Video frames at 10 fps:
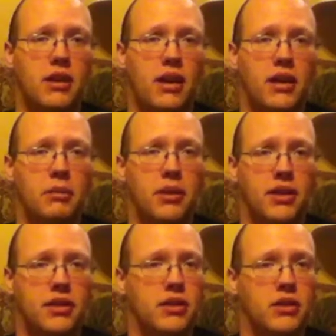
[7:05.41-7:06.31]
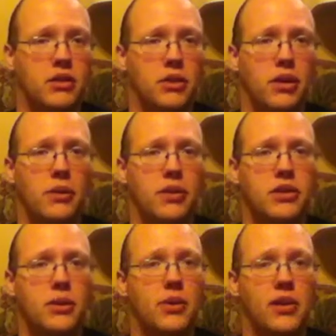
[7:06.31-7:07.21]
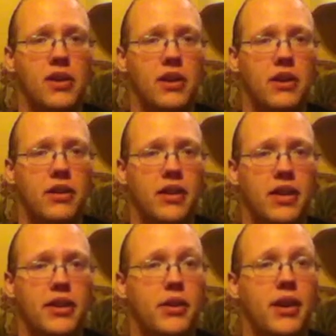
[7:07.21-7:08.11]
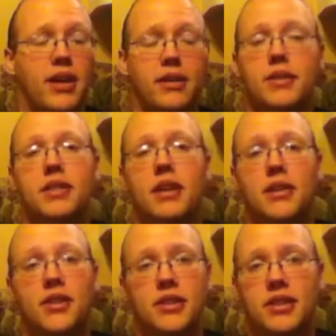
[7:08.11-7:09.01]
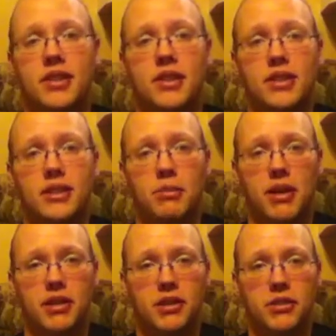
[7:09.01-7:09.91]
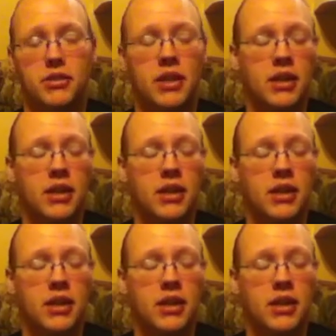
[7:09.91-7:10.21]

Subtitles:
Aniplex is doing with Sword Art Online or any of its other series, mind you.